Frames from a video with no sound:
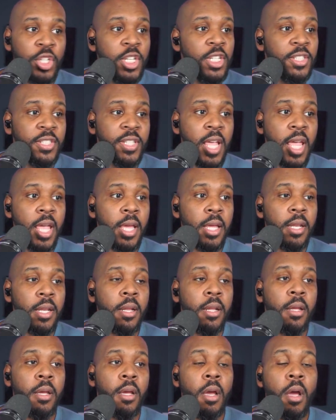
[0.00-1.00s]
said,
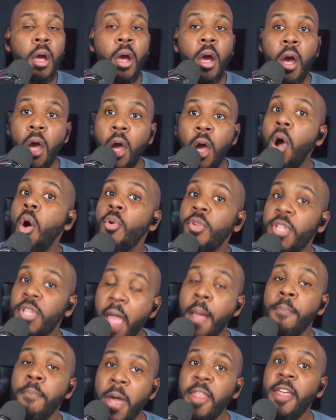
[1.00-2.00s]
oh yeah,
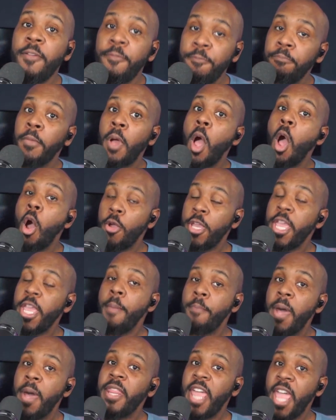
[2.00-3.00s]
mother
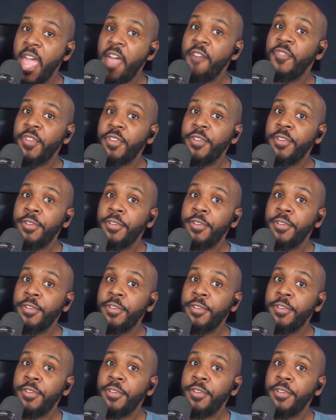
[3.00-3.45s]
effer.